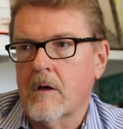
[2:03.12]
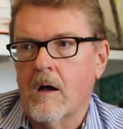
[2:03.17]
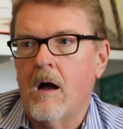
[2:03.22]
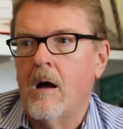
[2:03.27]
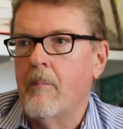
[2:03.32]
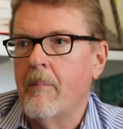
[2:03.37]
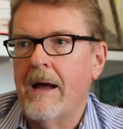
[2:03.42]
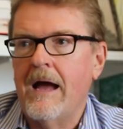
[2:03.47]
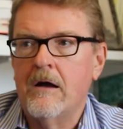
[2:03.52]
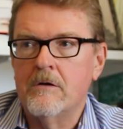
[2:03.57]

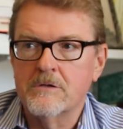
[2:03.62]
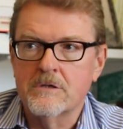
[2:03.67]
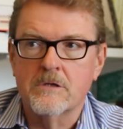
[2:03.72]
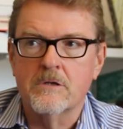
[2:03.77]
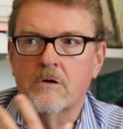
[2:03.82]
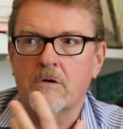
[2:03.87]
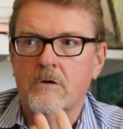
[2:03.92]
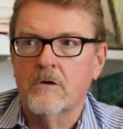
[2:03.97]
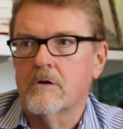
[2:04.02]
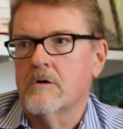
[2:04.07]
compounds
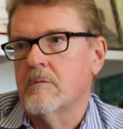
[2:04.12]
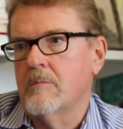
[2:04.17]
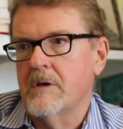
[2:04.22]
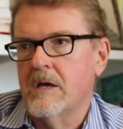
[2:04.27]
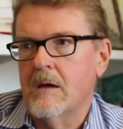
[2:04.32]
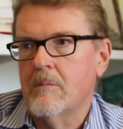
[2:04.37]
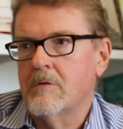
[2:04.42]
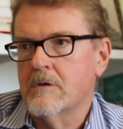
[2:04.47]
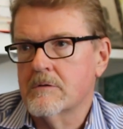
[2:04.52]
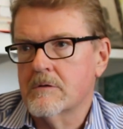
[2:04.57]
in order to
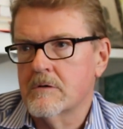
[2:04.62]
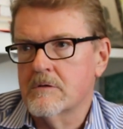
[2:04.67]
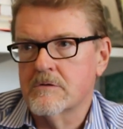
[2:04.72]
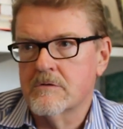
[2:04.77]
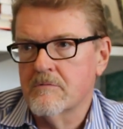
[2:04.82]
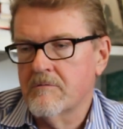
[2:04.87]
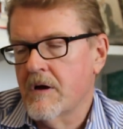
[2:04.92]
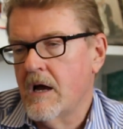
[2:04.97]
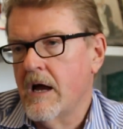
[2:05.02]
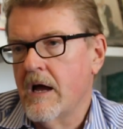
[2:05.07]
be able to
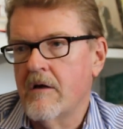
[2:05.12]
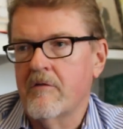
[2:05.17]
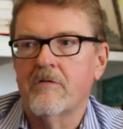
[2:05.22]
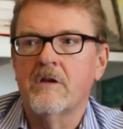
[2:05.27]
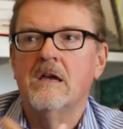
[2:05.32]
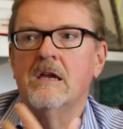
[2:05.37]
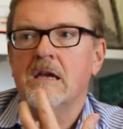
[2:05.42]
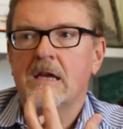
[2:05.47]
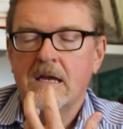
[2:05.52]
survive,